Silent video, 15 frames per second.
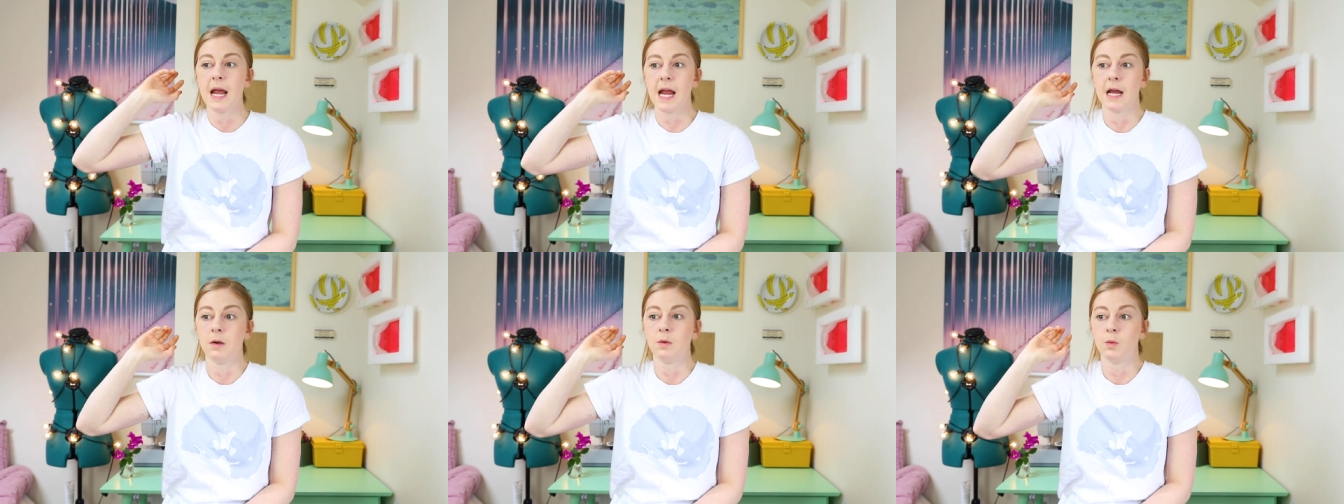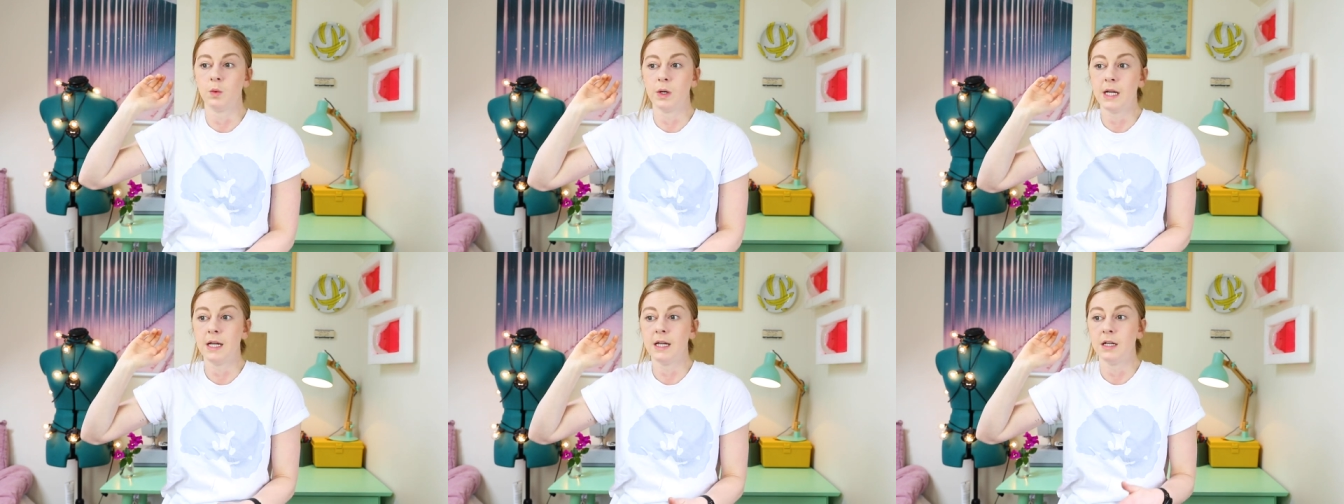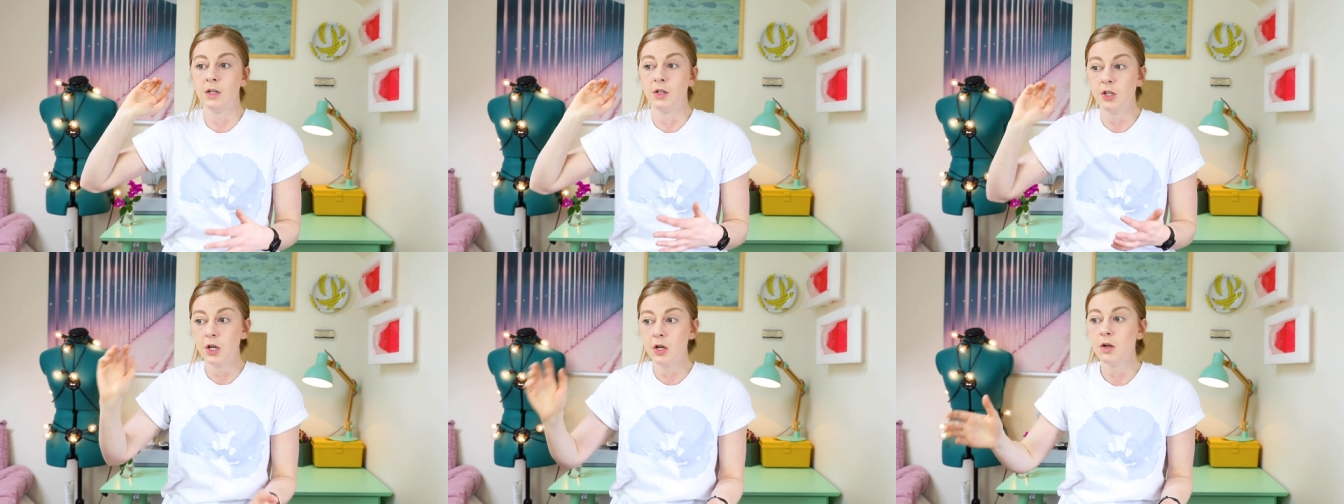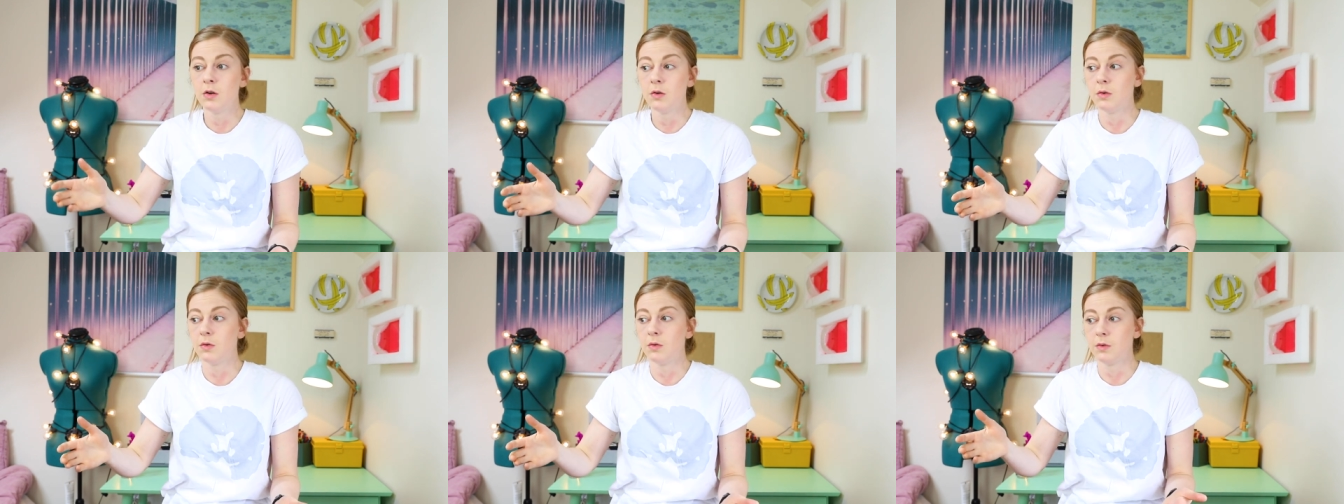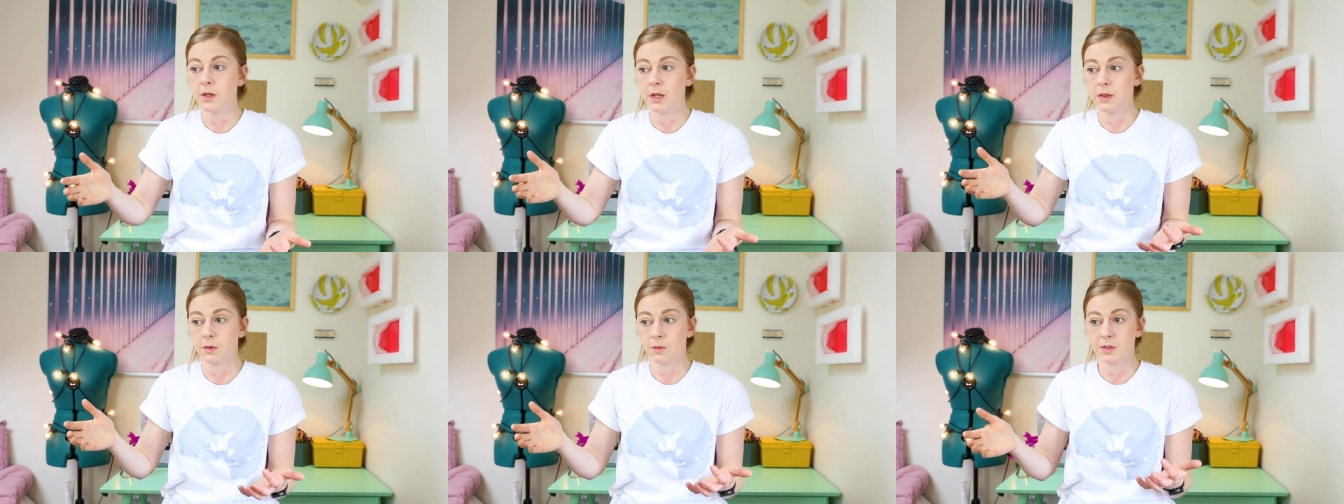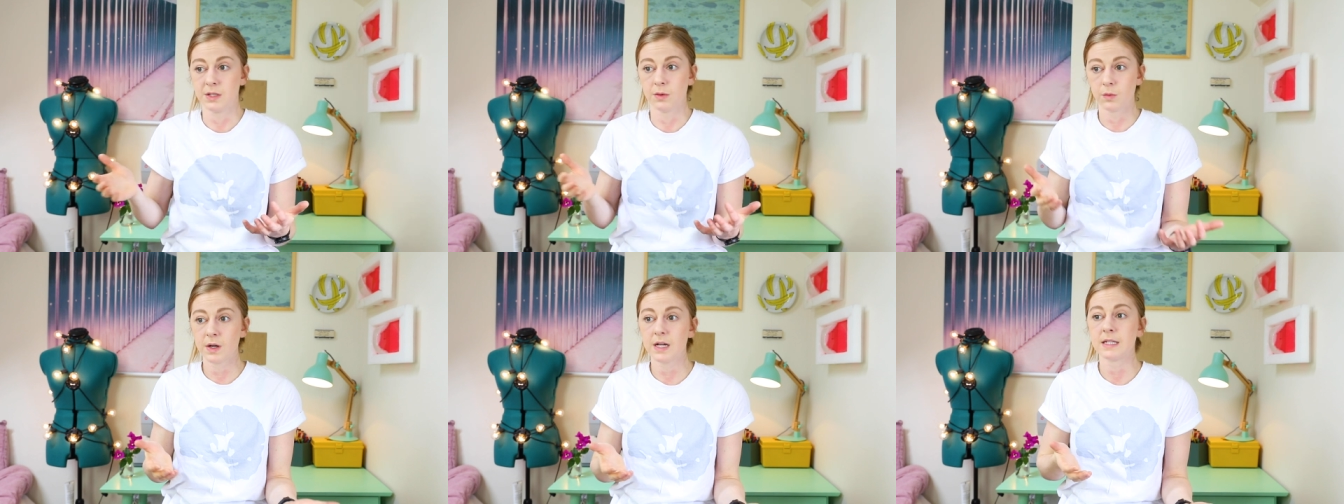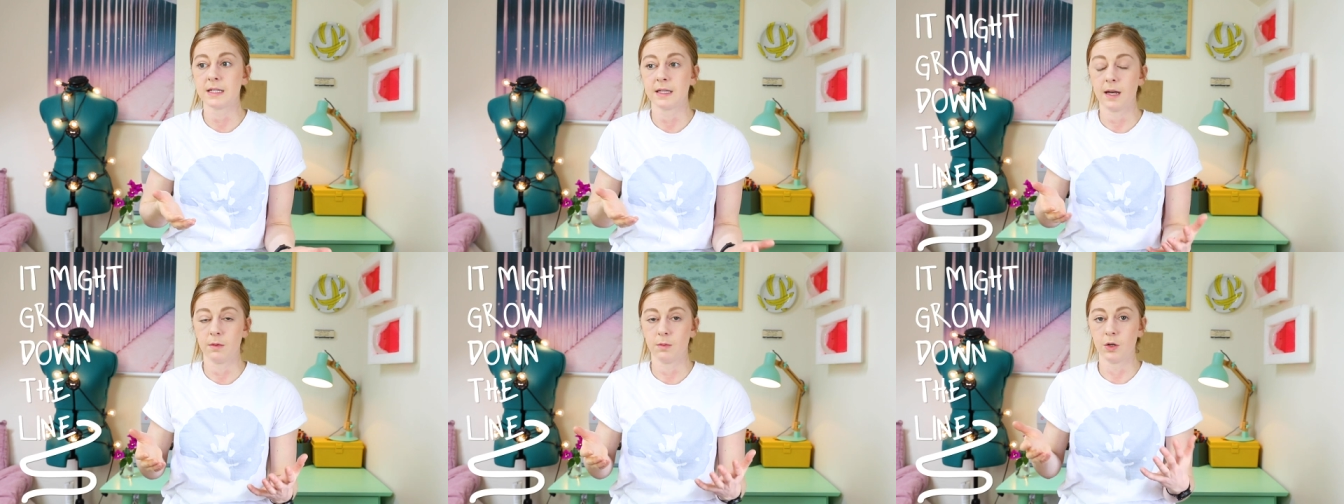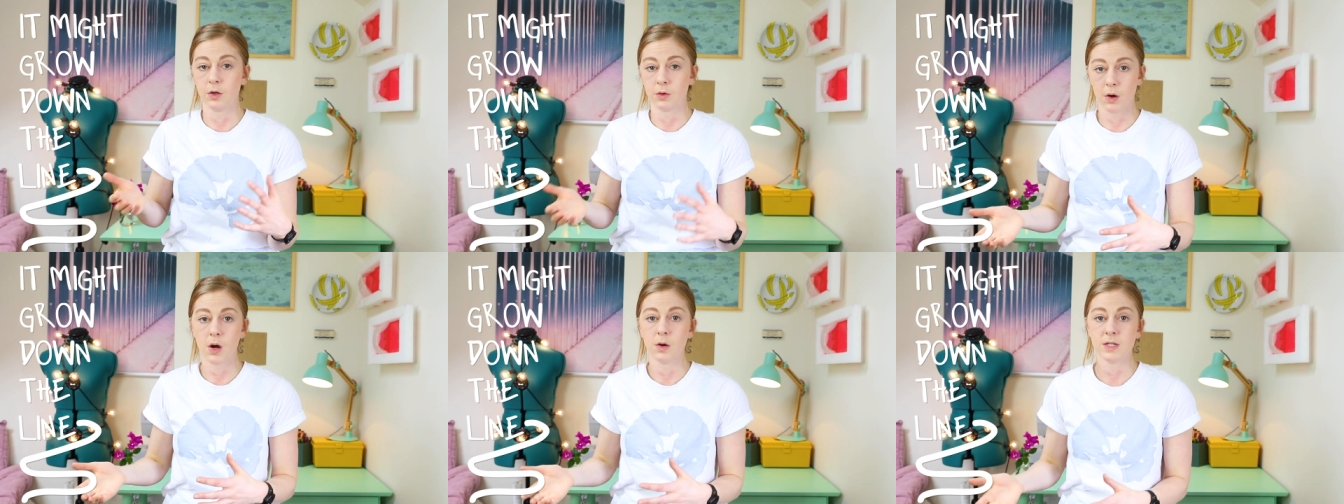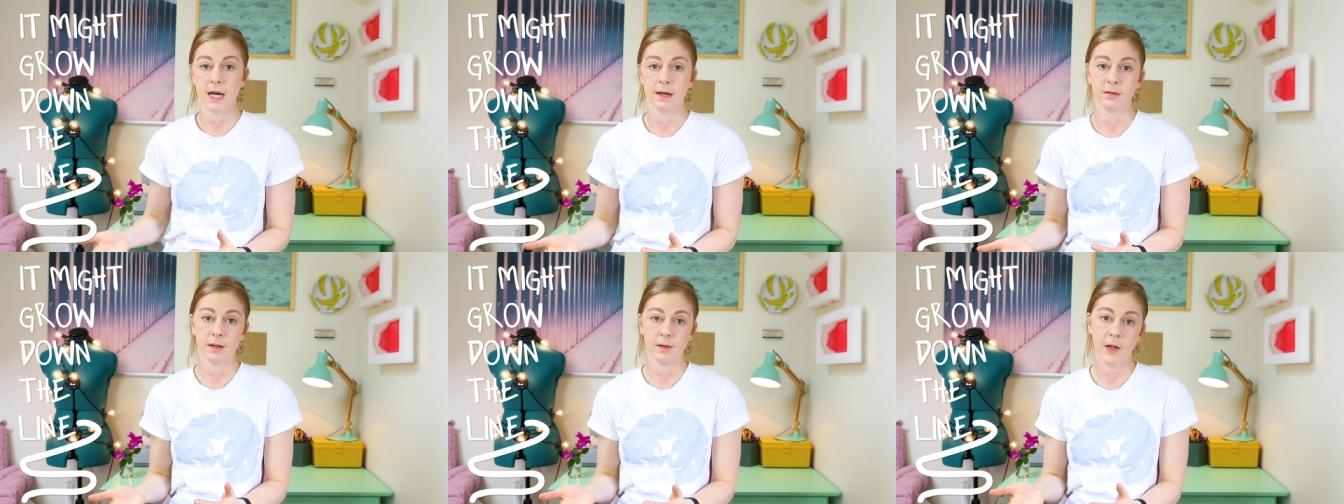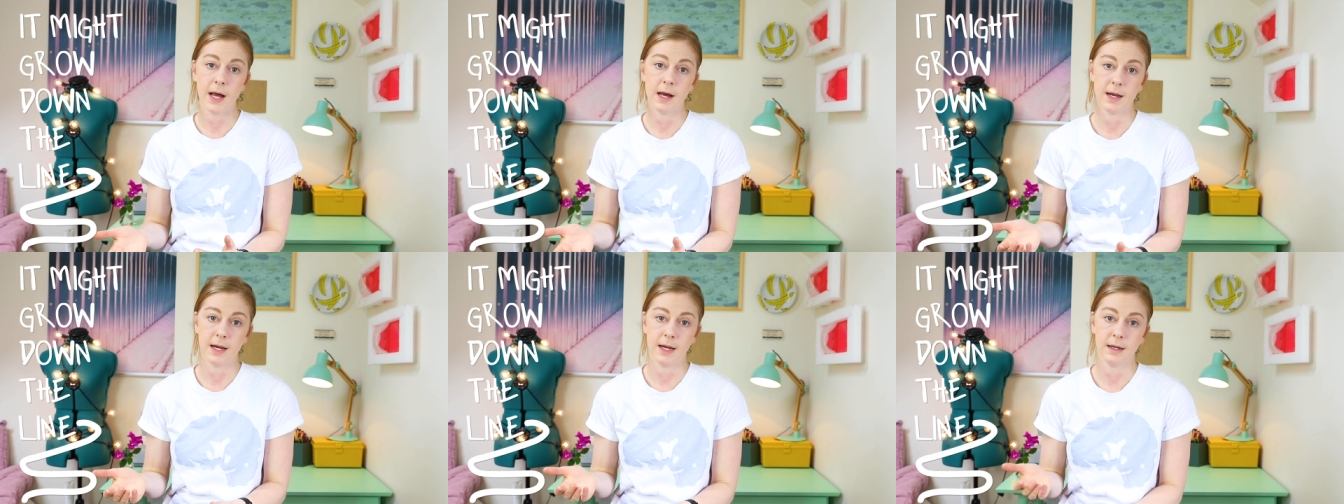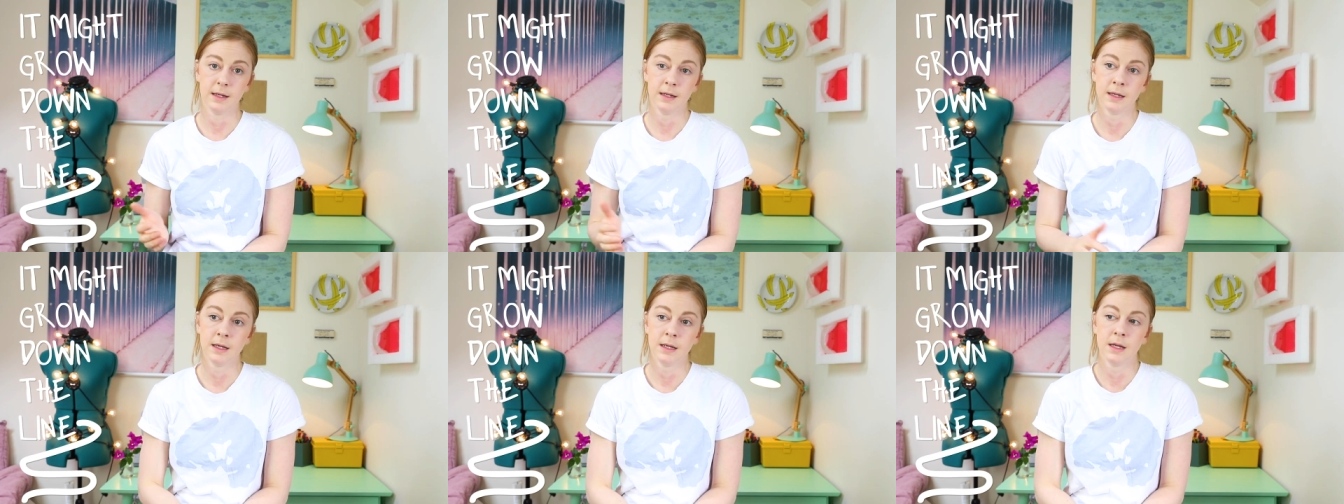And we knew that there was a risk that it would grow down the line,